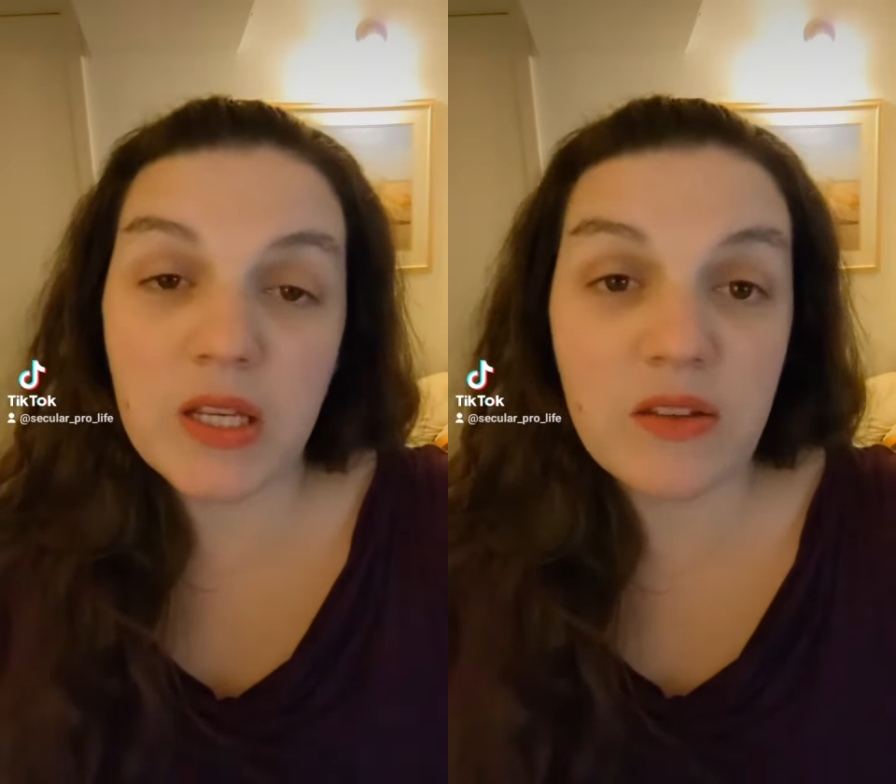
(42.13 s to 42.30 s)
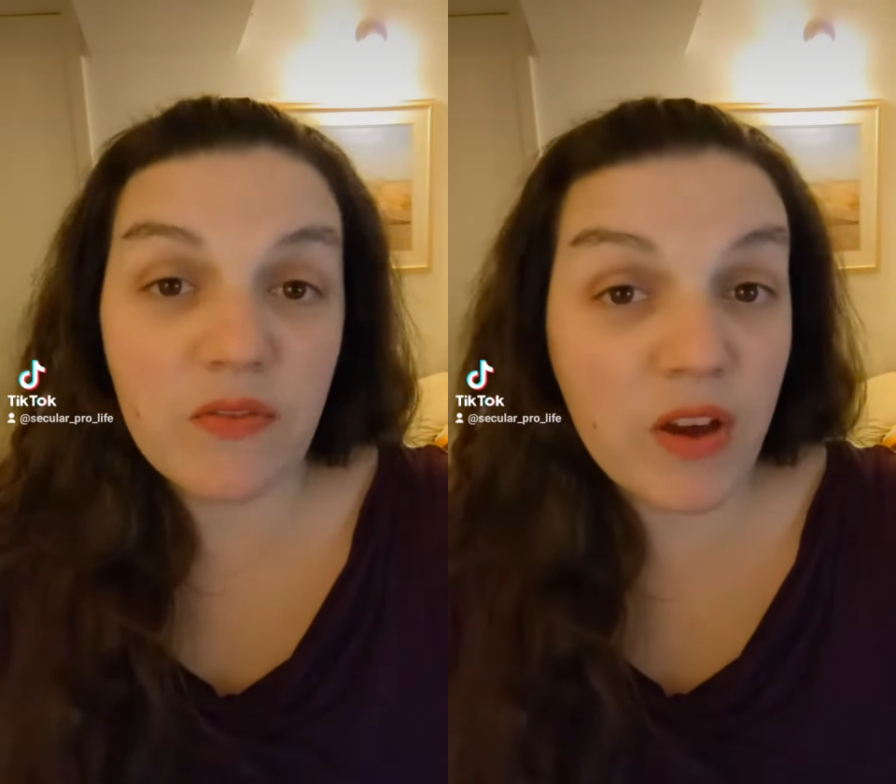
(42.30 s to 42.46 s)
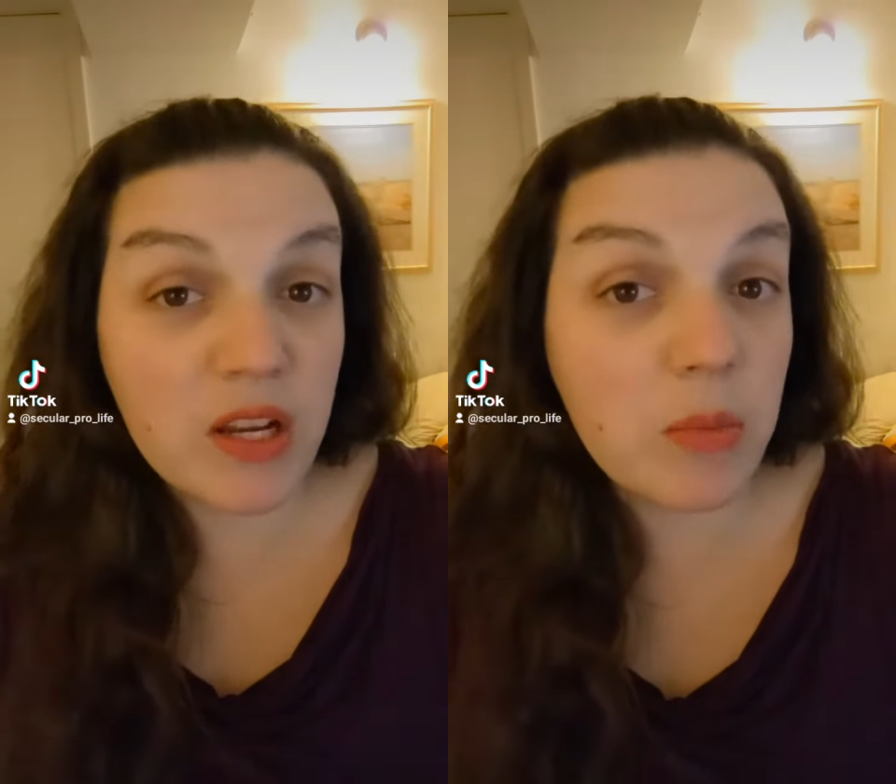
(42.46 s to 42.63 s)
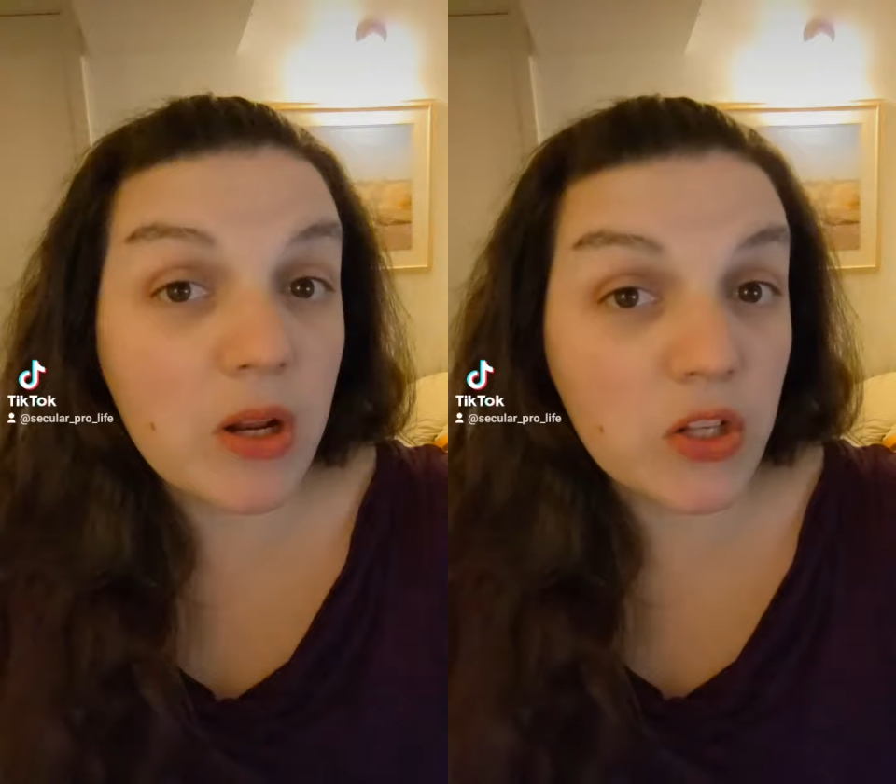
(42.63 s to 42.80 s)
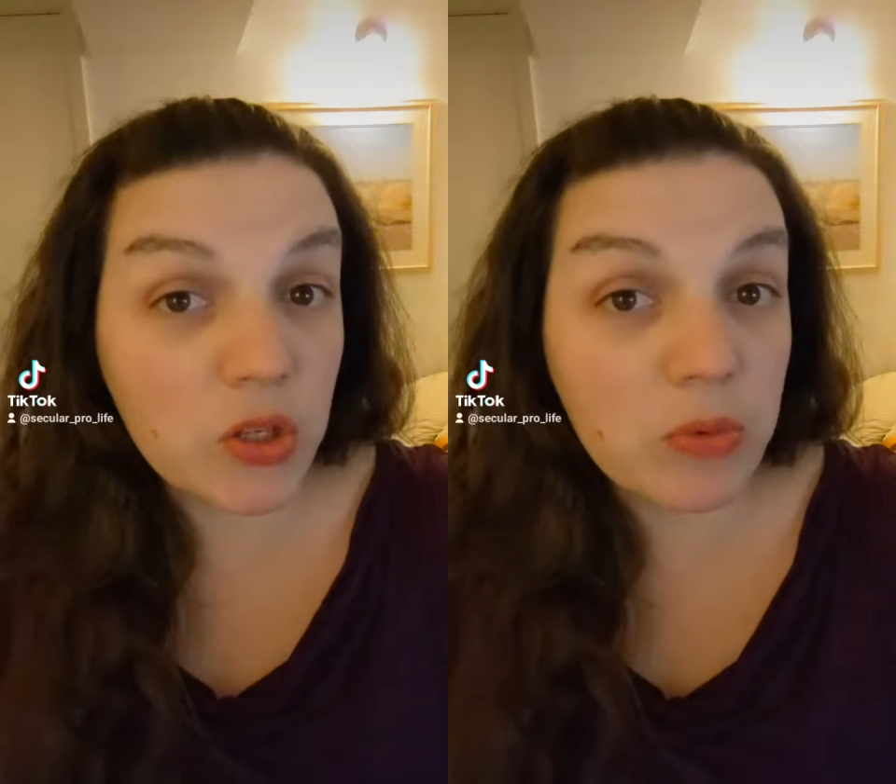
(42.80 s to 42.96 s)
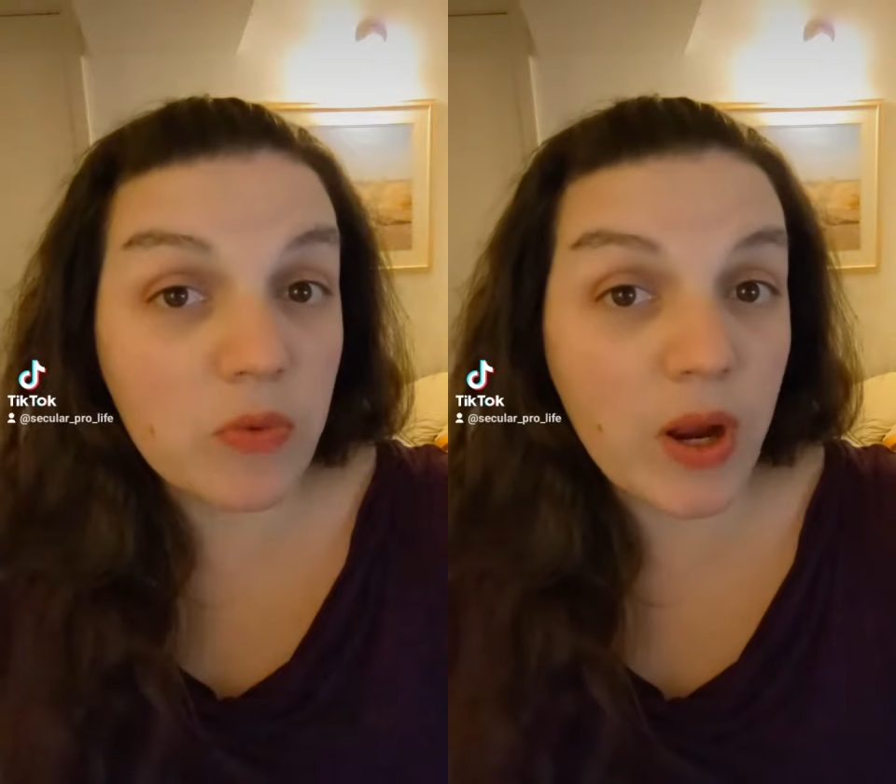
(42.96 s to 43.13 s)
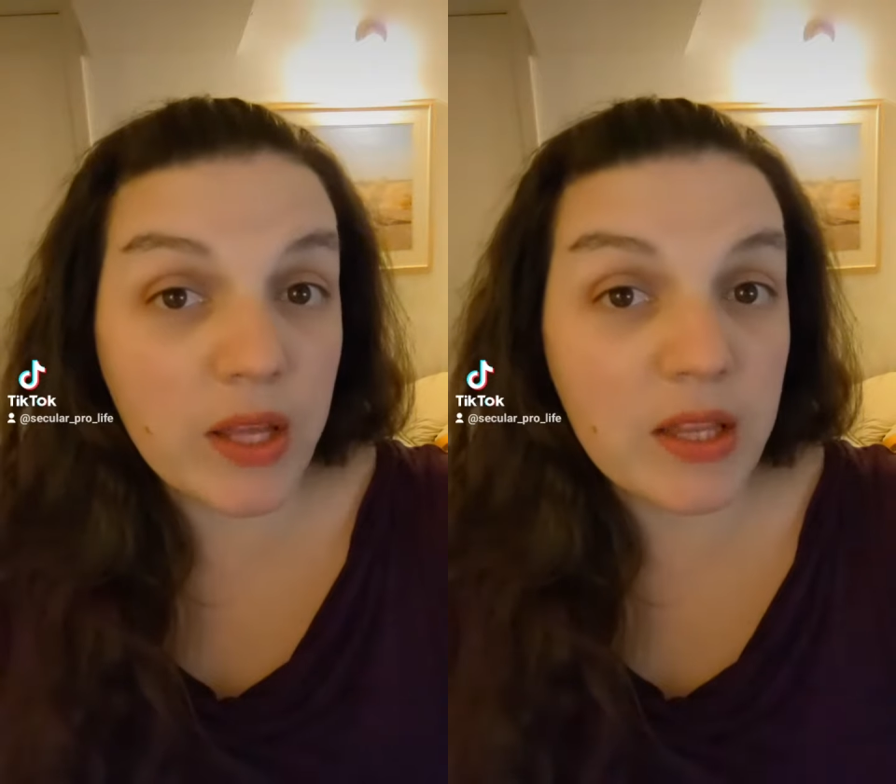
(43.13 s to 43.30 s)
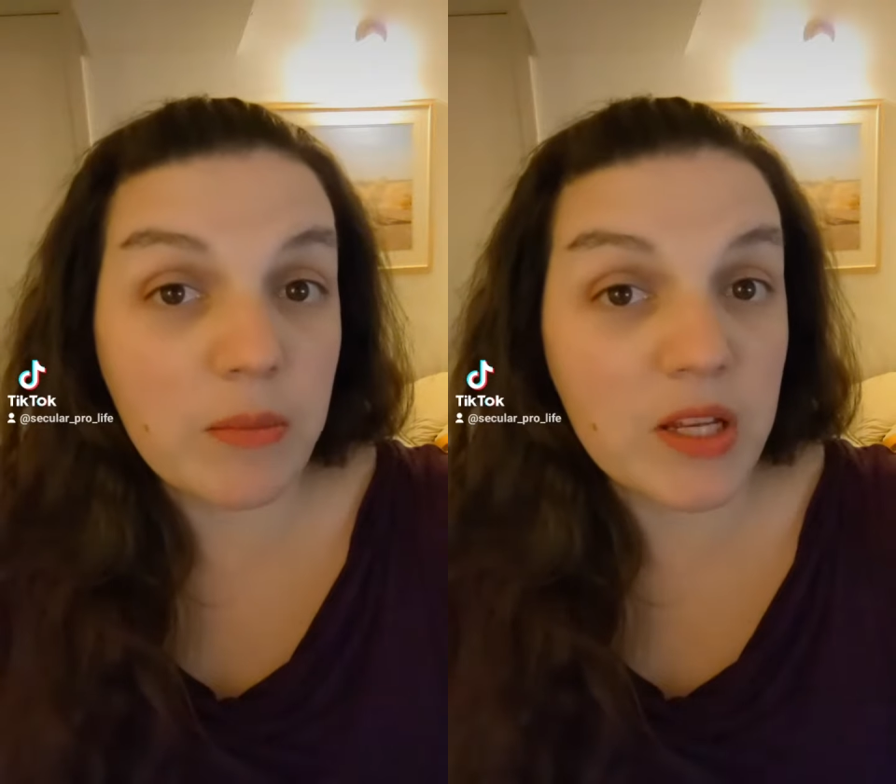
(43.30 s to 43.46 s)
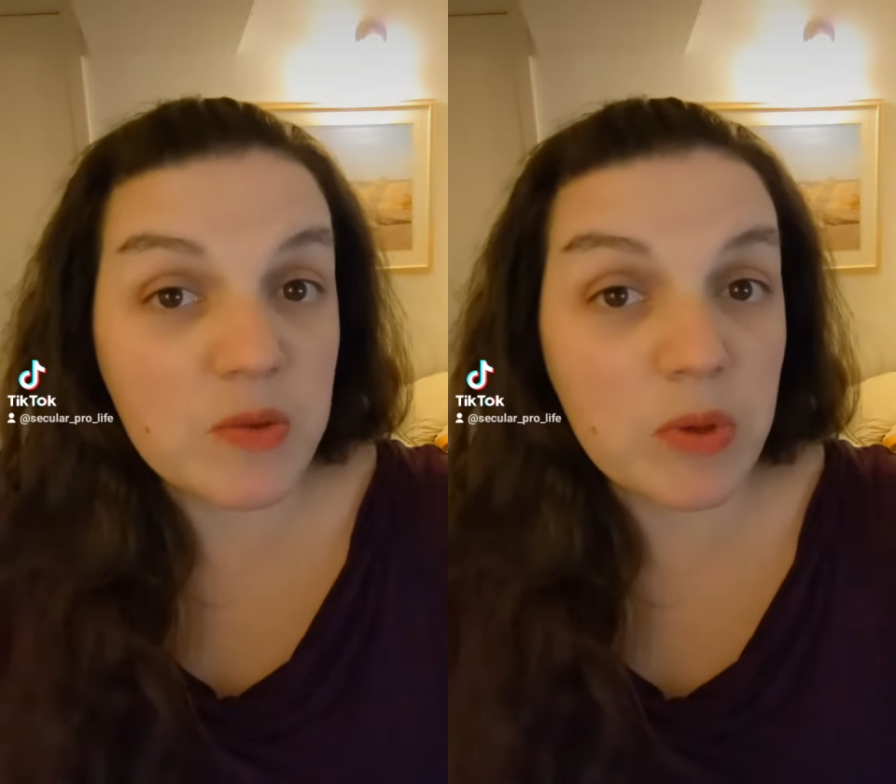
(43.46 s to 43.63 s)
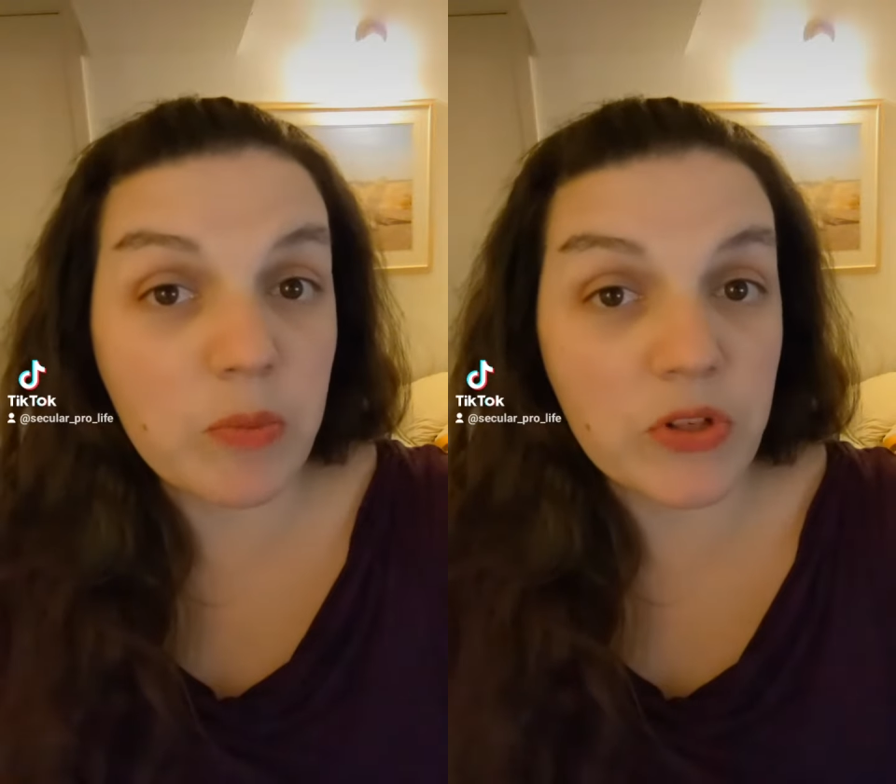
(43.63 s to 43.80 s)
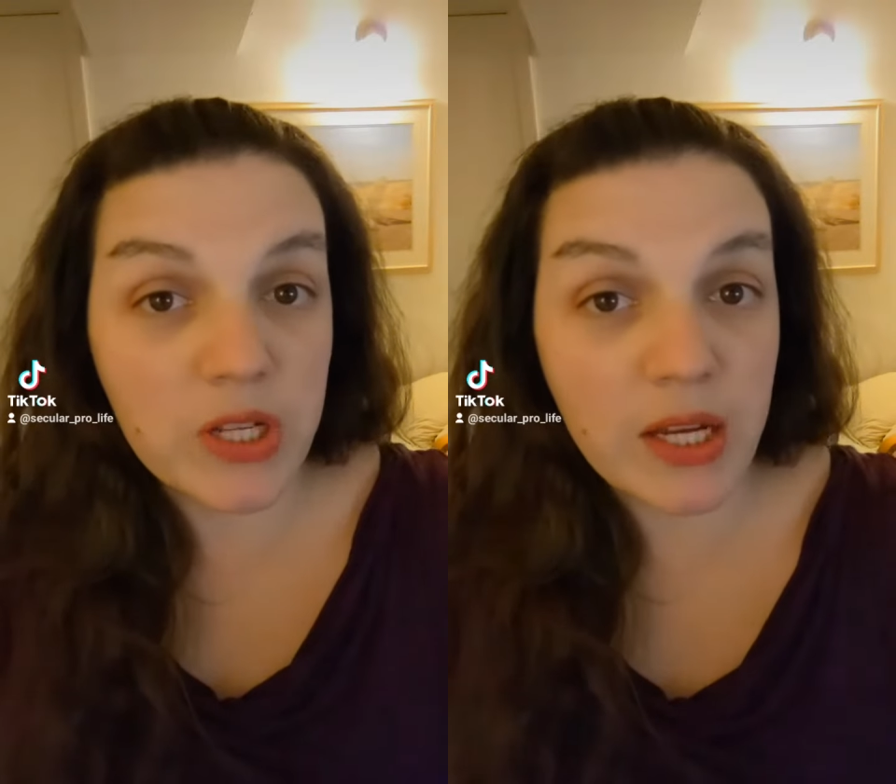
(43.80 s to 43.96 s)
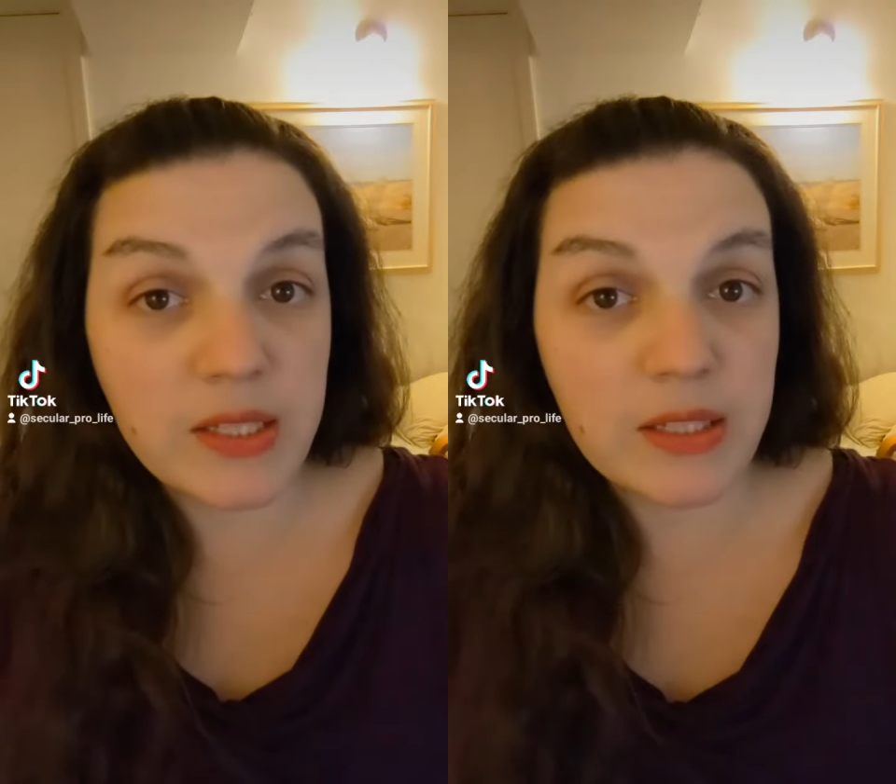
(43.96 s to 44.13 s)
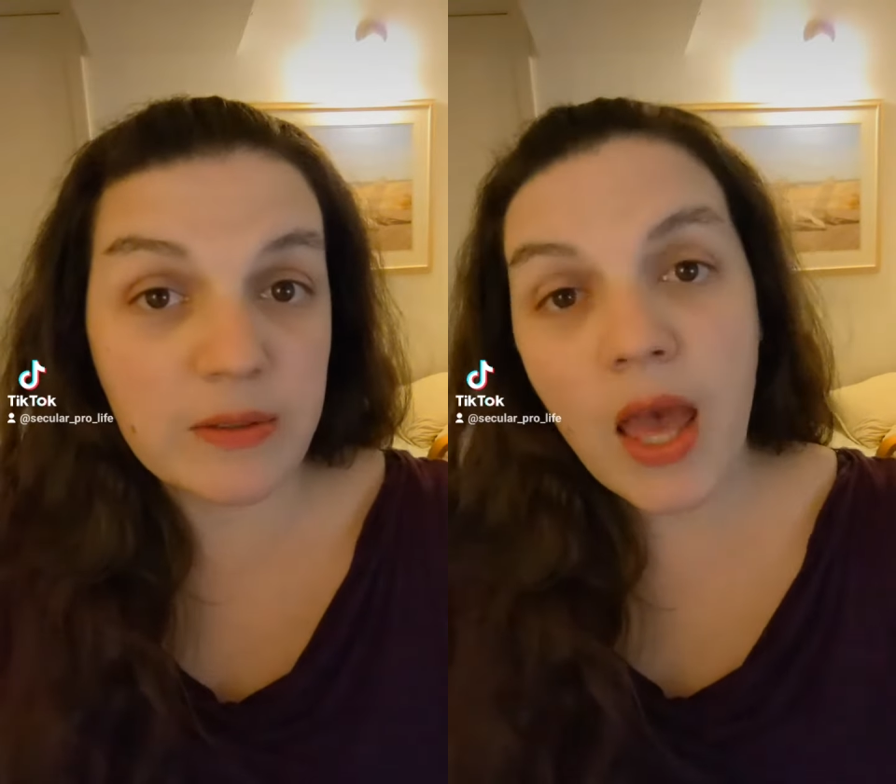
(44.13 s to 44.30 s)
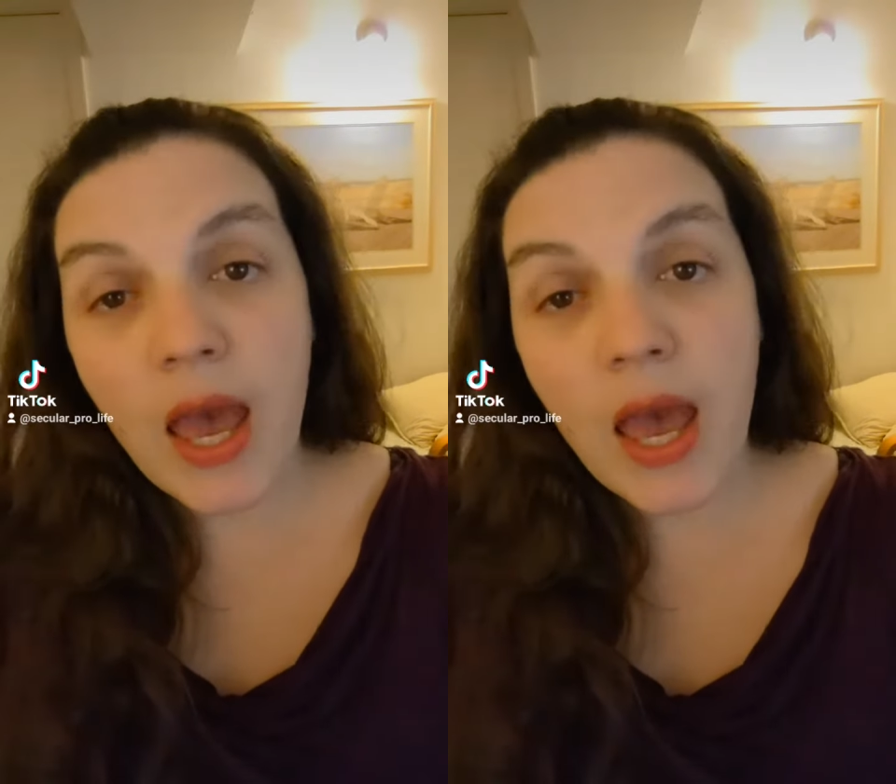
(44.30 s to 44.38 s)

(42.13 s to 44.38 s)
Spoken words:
is a fundamental human right that must be protected.